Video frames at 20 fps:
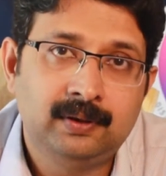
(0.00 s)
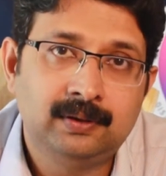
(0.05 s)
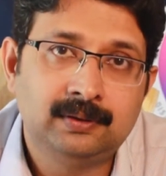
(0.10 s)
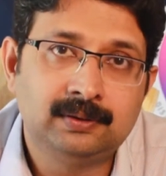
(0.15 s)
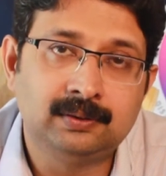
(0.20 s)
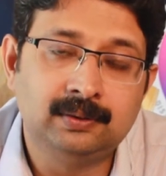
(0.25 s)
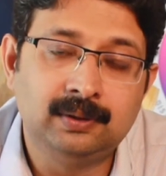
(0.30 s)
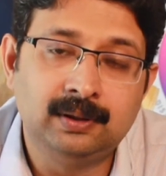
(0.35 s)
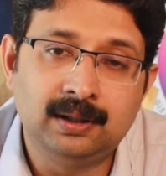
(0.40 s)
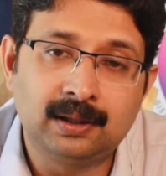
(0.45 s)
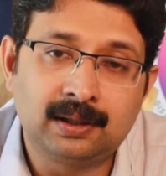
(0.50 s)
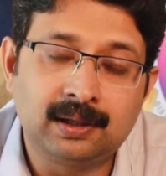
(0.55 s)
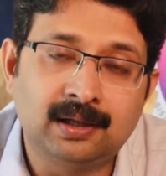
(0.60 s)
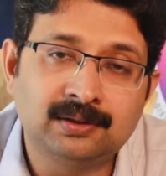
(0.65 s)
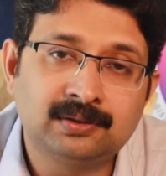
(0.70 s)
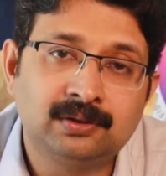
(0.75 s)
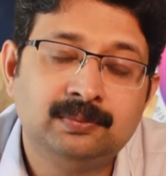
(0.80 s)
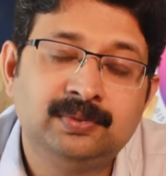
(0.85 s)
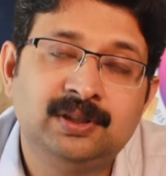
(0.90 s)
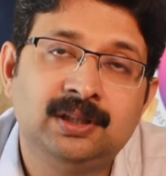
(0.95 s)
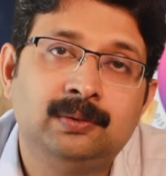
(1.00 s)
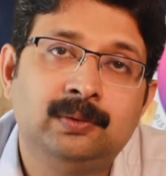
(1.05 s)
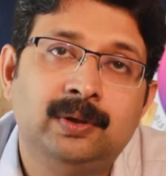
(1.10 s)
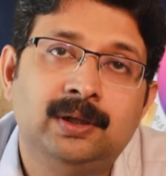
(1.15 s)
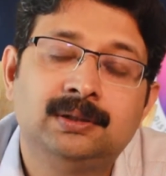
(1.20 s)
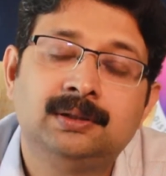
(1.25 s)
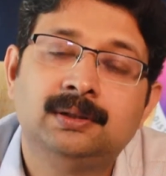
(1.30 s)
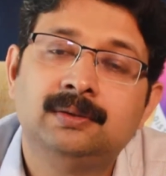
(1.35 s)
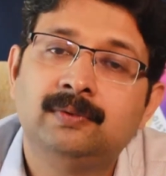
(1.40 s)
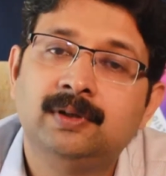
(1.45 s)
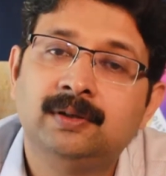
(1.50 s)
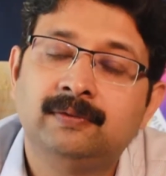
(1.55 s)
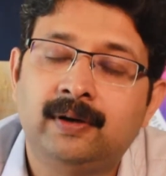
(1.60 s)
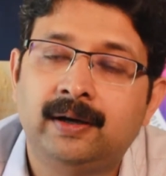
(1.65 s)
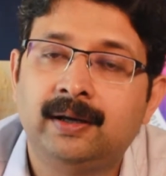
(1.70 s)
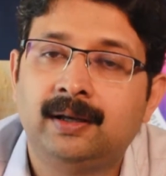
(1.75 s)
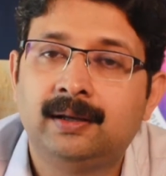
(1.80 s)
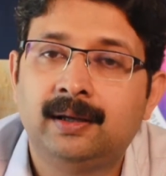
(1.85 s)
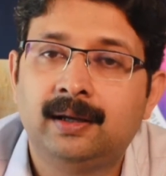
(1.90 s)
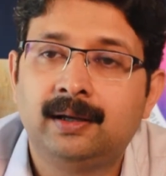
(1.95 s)
So in a classroom situation, we
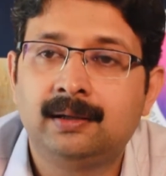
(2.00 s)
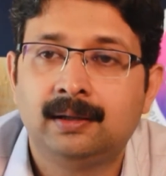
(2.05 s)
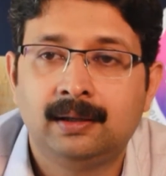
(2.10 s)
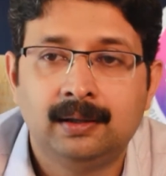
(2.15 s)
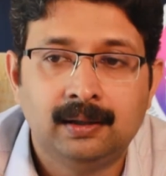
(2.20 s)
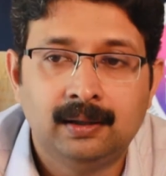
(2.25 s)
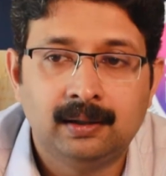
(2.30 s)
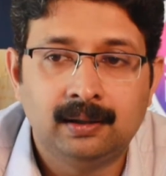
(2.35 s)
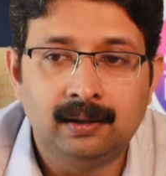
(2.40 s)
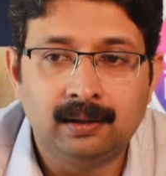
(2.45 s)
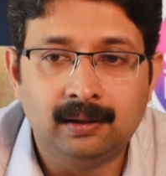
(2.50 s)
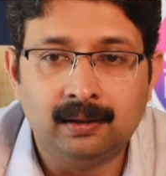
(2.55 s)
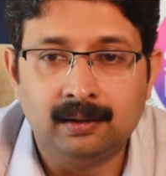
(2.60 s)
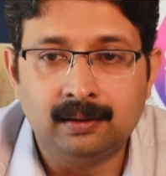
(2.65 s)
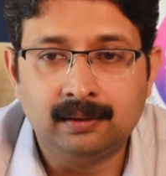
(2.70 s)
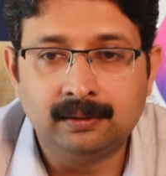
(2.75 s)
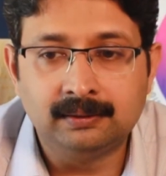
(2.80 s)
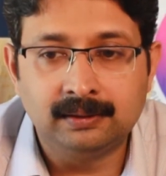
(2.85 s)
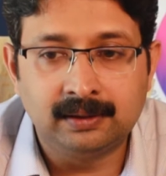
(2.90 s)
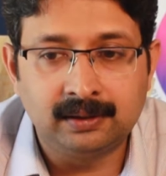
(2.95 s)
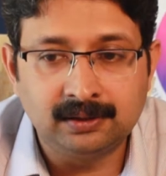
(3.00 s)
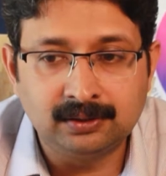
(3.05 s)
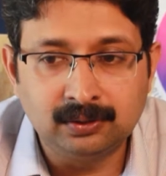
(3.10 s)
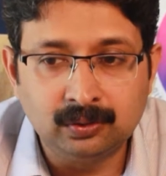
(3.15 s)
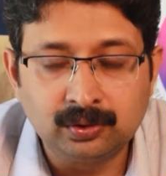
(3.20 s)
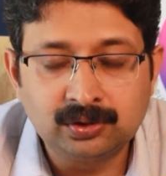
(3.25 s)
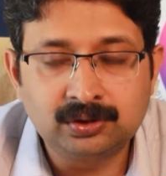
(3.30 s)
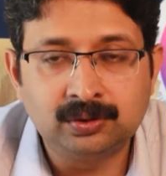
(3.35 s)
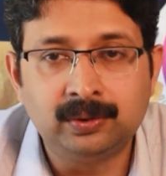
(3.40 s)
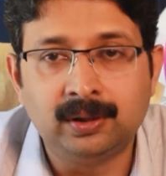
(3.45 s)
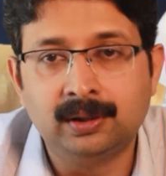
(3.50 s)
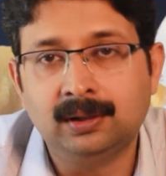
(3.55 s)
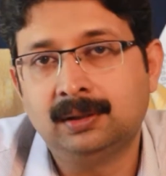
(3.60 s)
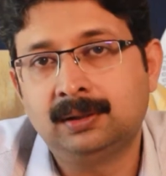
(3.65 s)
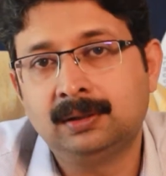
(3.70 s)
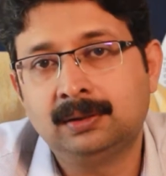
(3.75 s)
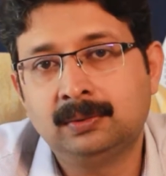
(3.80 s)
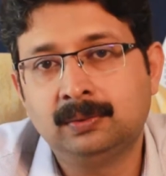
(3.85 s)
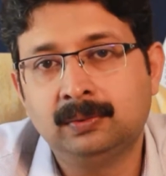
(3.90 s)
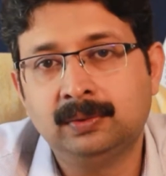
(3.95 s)
find that there is no student
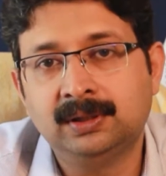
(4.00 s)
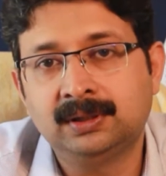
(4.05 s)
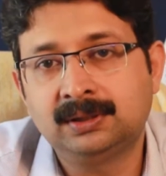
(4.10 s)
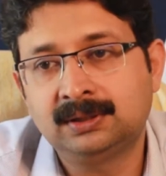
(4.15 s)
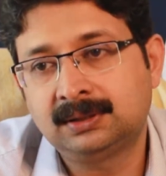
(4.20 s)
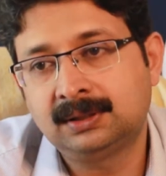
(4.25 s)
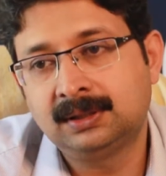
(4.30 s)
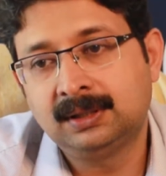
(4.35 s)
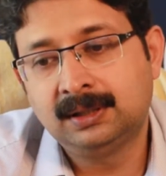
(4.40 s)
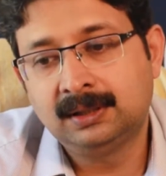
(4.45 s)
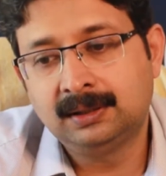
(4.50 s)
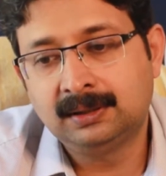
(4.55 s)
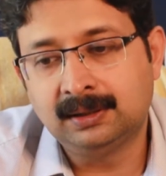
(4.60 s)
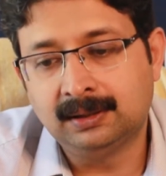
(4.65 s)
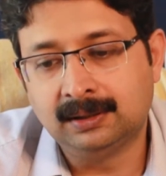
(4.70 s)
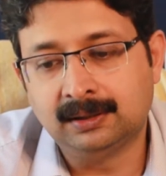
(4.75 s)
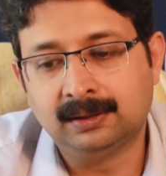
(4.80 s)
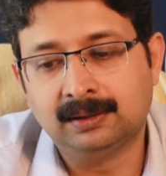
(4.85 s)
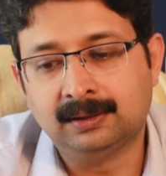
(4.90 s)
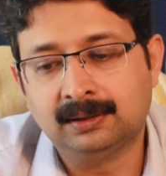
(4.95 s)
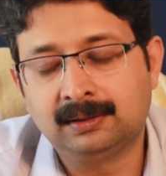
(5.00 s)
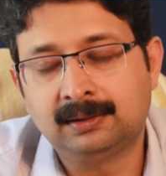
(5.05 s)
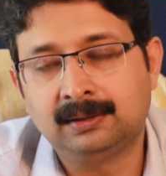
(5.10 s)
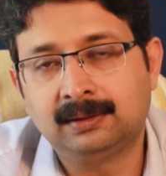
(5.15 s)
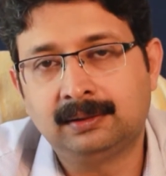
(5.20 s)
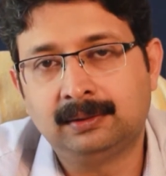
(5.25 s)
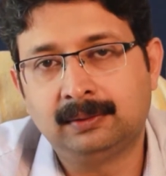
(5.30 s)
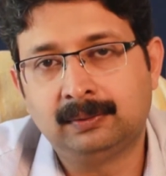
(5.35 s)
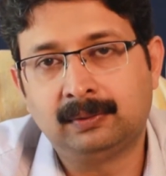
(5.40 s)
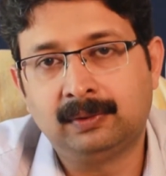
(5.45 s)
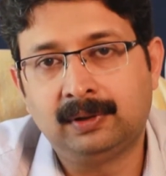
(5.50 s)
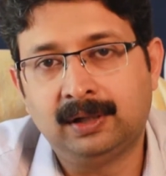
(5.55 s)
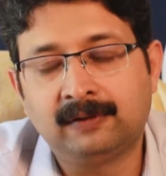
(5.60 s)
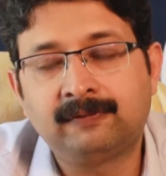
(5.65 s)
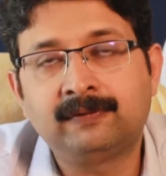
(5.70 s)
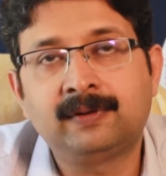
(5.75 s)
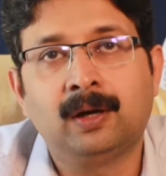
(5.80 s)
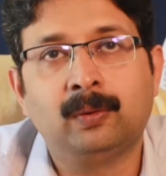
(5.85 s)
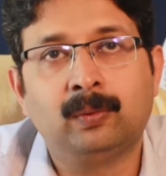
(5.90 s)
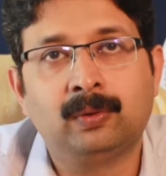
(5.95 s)
who is
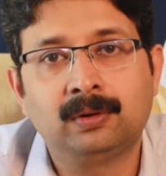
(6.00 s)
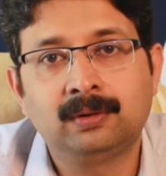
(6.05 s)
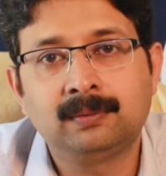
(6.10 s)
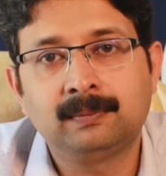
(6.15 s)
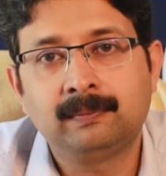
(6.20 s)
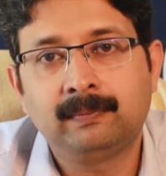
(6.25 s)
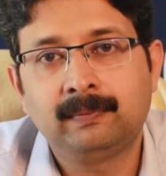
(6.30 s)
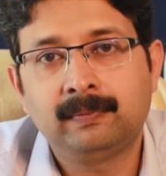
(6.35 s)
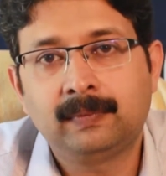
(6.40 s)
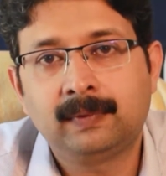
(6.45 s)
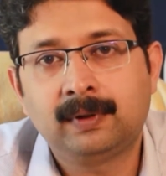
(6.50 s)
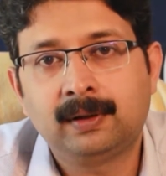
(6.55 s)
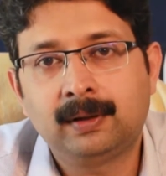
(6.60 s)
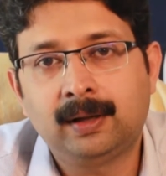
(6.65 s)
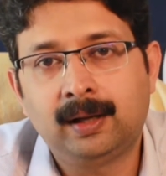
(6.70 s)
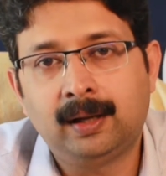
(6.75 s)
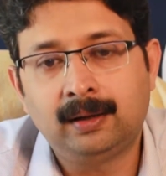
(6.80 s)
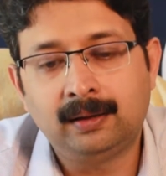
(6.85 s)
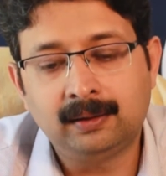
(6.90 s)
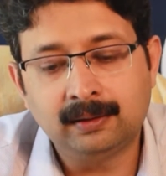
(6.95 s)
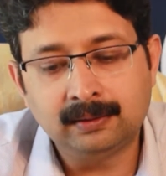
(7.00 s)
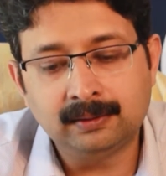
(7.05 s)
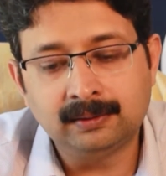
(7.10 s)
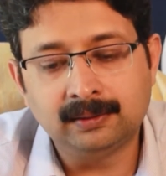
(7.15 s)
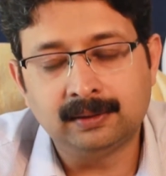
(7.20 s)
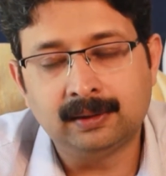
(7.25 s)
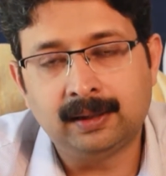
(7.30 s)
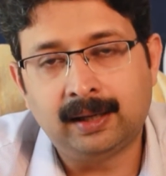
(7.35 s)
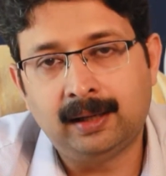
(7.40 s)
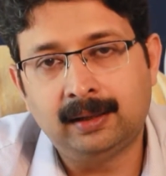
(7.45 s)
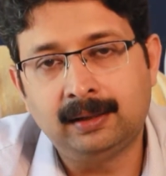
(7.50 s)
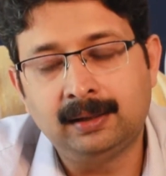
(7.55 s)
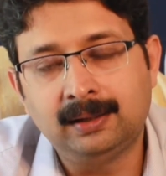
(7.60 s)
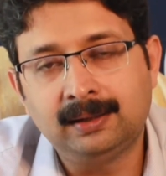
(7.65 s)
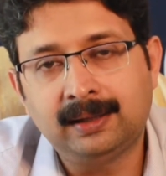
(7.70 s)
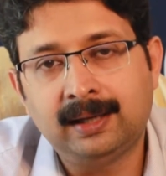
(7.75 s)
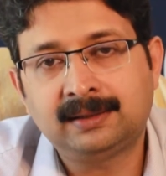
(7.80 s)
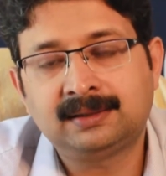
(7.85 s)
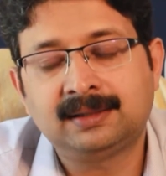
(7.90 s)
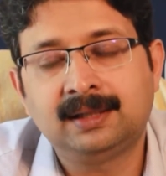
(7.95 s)
left out, and in
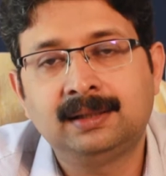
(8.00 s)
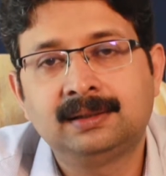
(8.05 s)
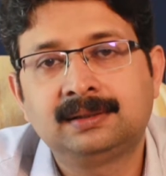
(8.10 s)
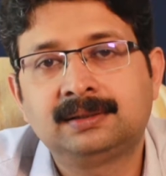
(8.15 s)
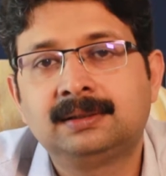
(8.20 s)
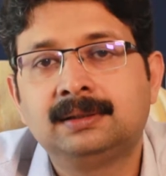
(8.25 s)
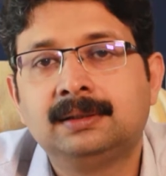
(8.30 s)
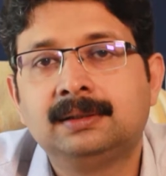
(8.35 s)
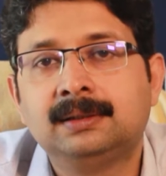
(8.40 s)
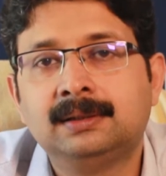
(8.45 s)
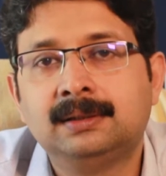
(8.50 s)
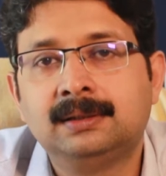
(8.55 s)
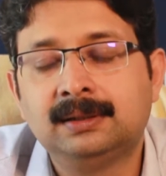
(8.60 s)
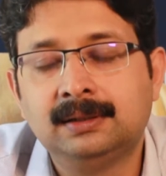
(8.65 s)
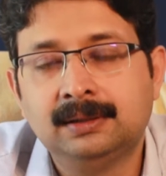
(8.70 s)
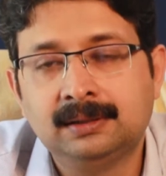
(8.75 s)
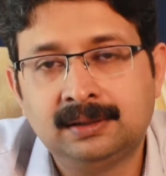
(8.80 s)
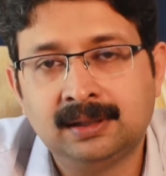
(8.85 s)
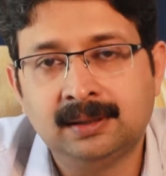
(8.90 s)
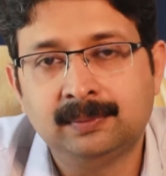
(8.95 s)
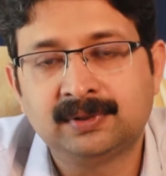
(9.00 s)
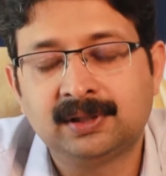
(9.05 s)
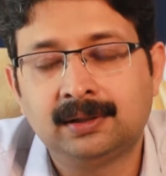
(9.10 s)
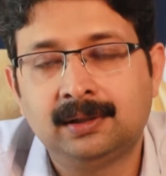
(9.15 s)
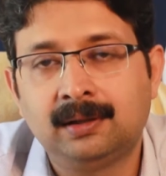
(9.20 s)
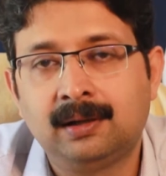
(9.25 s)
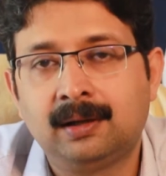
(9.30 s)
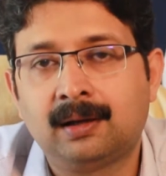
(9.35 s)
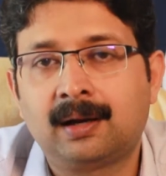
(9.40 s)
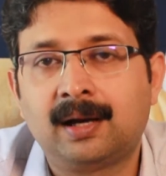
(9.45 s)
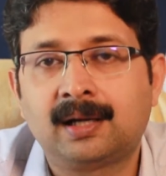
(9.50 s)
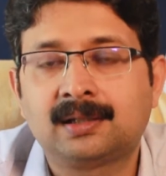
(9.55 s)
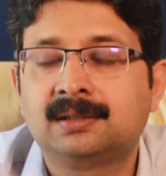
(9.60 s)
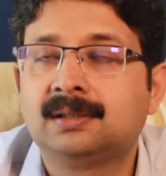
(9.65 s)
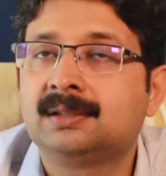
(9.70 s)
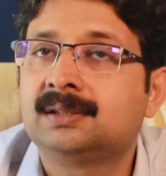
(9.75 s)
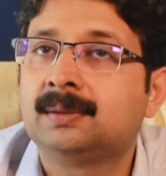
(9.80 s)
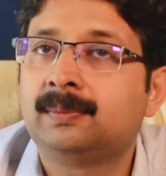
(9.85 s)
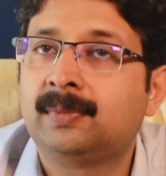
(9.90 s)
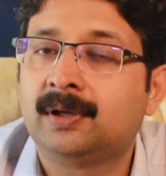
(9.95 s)
that sense, the theme-centered interaction
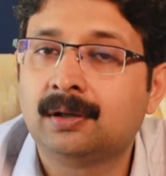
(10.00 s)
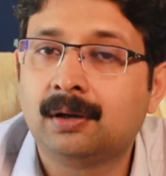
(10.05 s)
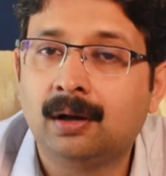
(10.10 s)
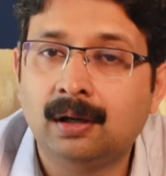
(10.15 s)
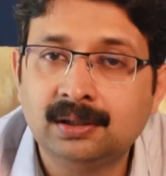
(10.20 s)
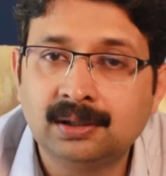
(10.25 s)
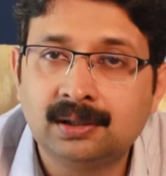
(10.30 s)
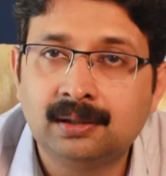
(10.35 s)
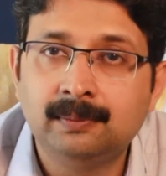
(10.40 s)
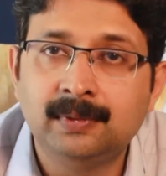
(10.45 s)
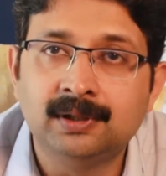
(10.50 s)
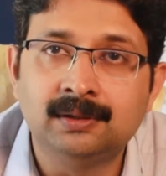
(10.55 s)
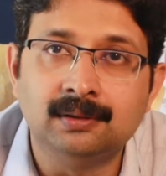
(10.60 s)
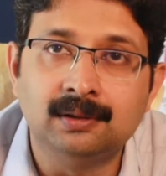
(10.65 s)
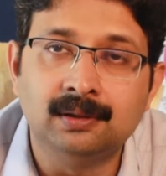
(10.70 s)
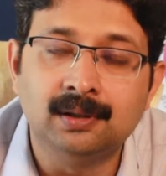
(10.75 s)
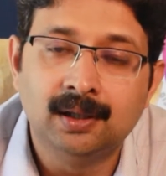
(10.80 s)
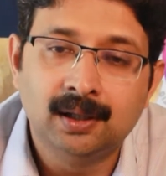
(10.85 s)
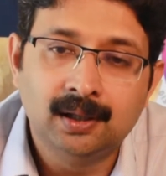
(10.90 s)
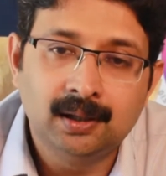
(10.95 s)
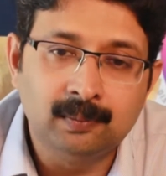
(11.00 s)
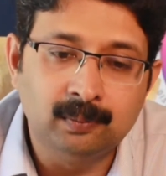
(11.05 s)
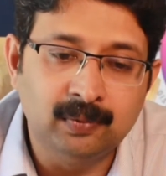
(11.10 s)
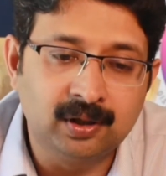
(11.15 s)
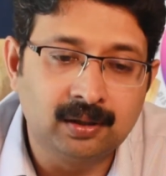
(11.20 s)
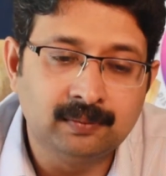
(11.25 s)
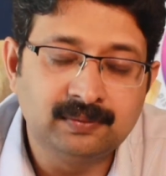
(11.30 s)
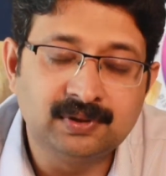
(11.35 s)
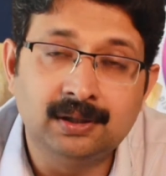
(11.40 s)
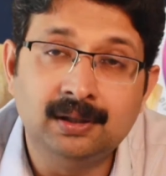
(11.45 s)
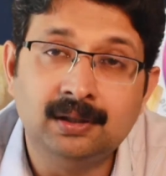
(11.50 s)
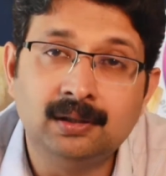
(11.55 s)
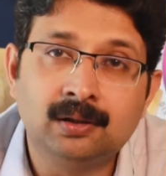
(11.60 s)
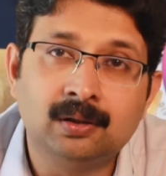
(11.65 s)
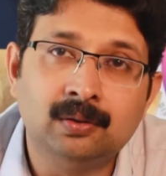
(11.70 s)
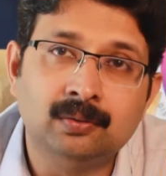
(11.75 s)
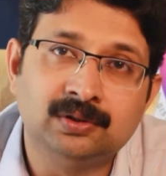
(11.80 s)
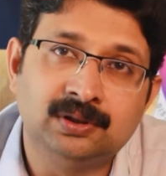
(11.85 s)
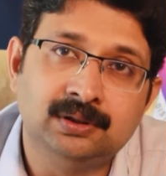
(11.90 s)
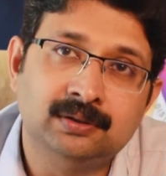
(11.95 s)
as a pedagogical method becomes an
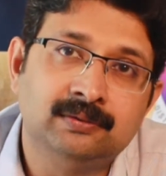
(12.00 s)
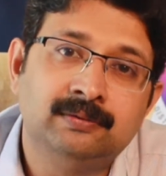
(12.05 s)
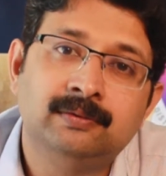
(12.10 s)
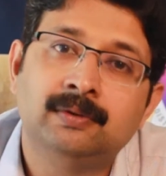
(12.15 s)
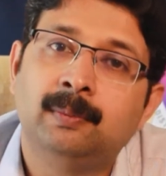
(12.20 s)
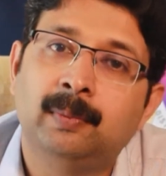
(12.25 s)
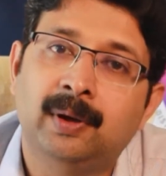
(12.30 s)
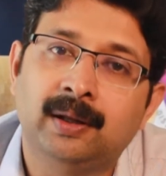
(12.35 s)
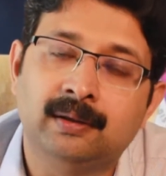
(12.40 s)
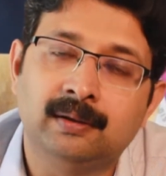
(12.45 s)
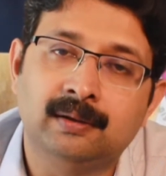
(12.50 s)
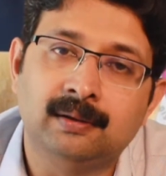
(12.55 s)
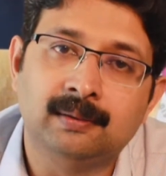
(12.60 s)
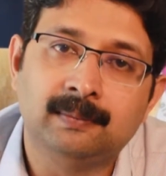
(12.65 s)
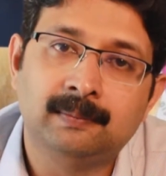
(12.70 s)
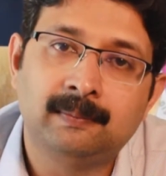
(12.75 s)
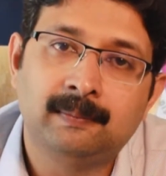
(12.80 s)
inclusive method.